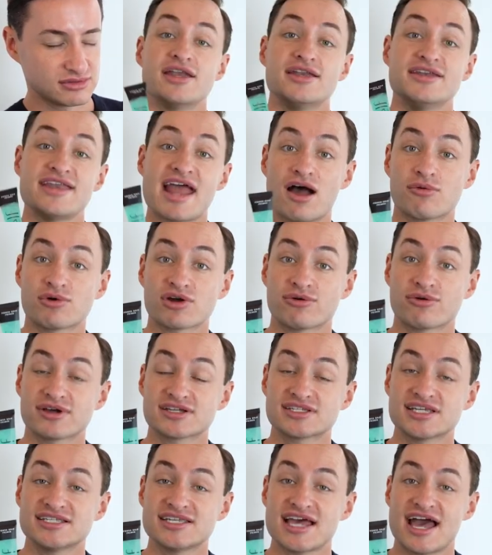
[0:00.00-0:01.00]
Now we're going
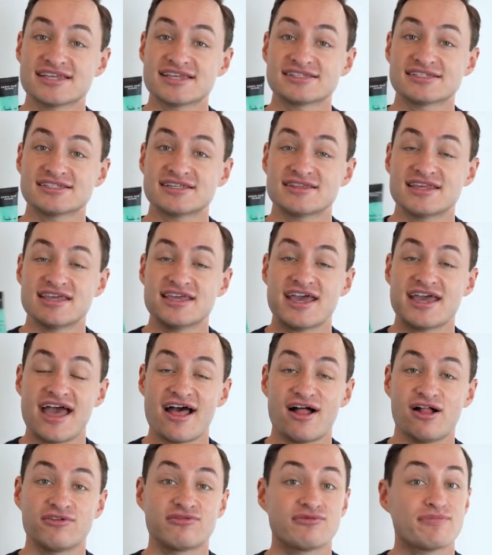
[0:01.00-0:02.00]
to test the
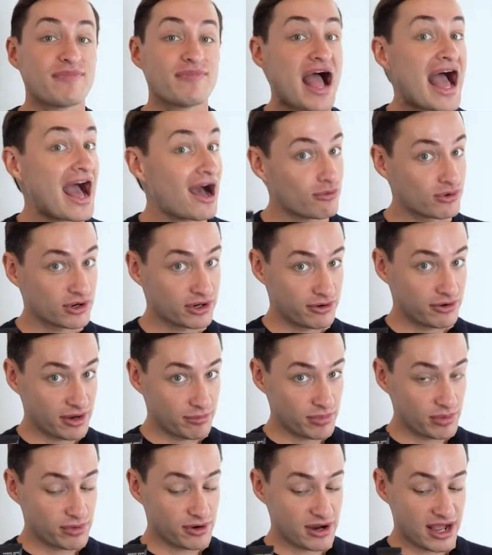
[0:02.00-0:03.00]
e.l.f. Power Grip
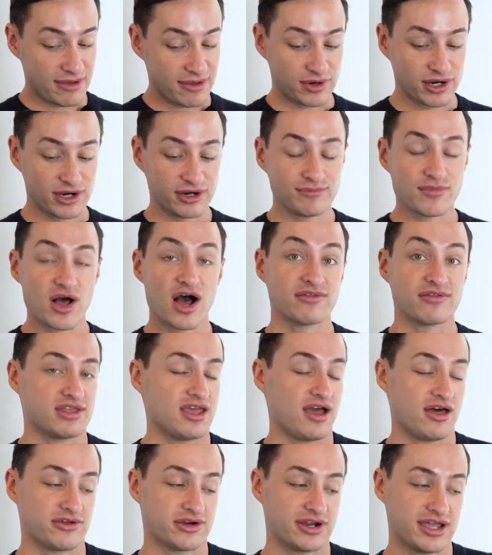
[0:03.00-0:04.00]
Primer on the
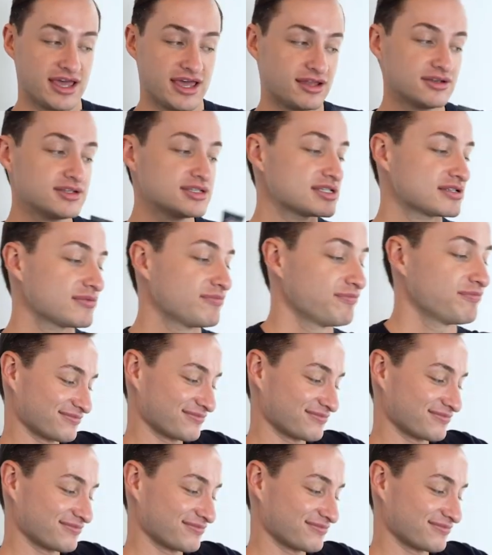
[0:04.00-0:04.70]
other hand.